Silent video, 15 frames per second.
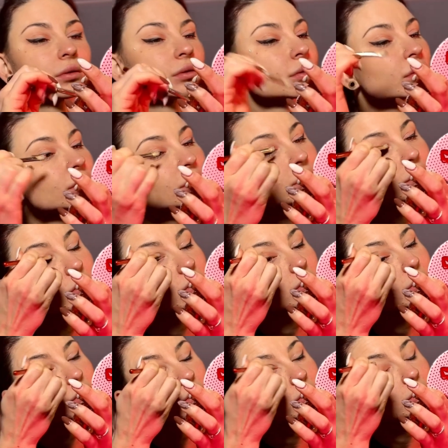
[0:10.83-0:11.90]
our rock
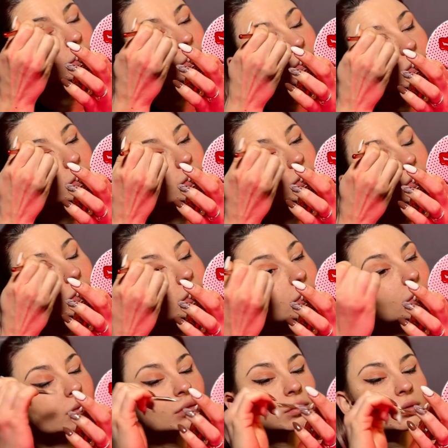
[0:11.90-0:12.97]
show makeup.
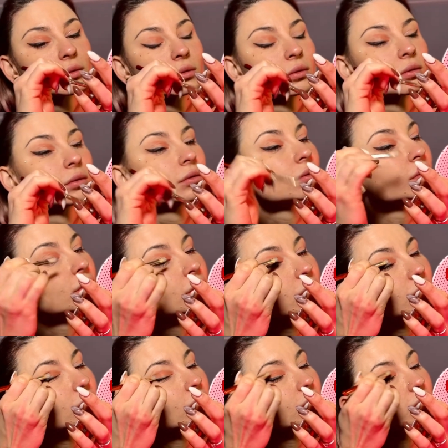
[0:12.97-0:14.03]
And of course, you can
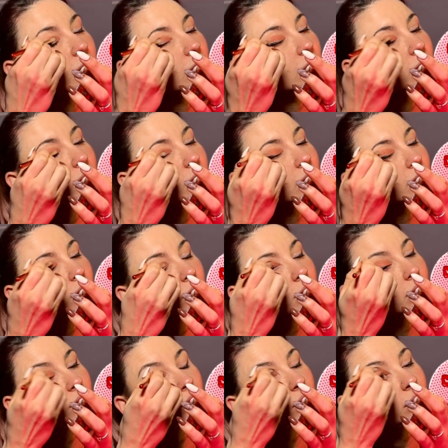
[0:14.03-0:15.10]
use this for your
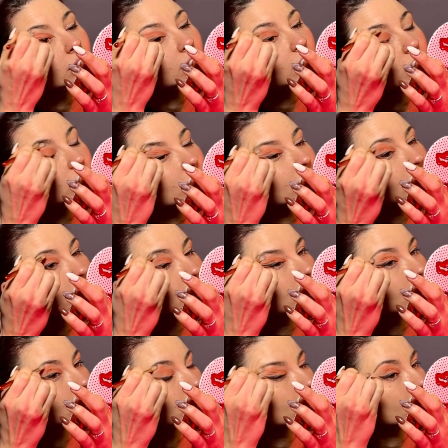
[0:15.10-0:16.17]
Halloween look
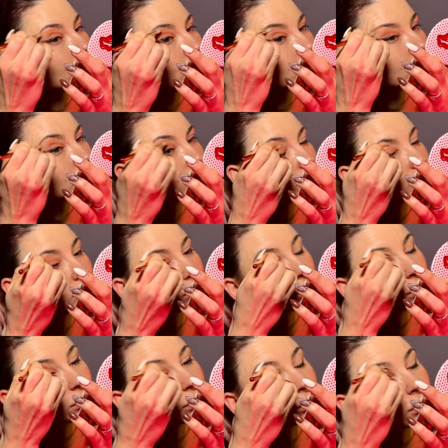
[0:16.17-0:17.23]
because who
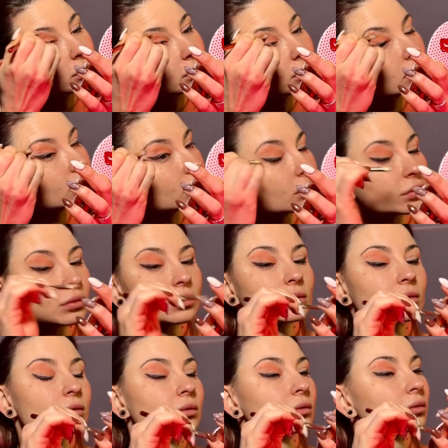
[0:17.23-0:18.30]
knows, maybe you will be the
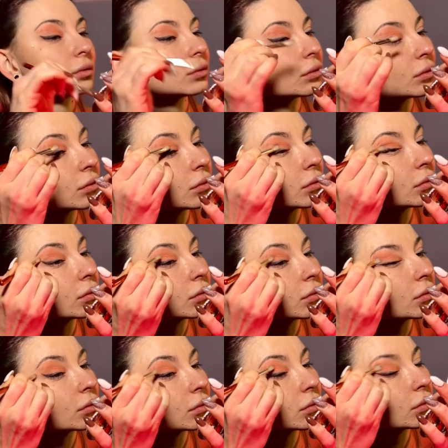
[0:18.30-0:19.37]
rock star there.
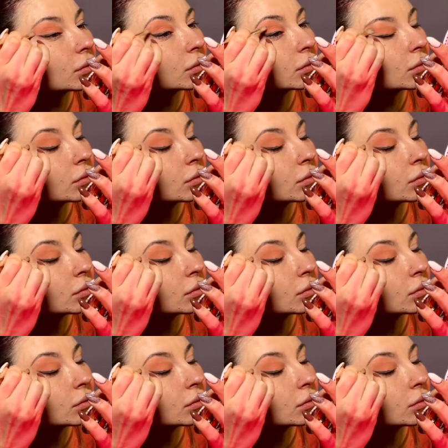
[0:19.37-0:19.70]
Why not?